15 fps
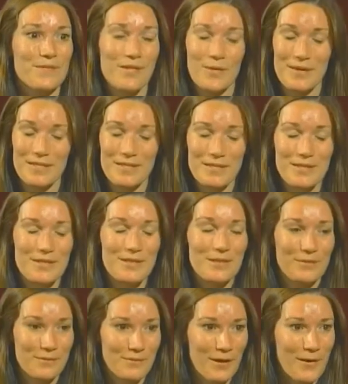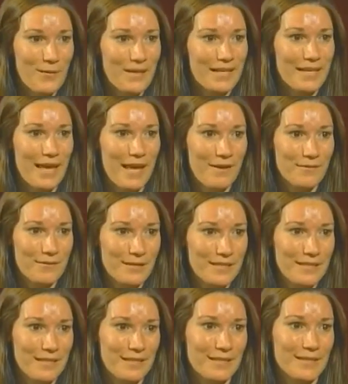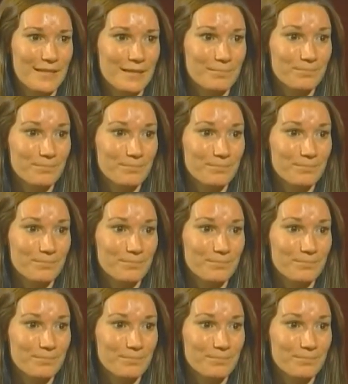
So it's growing every year.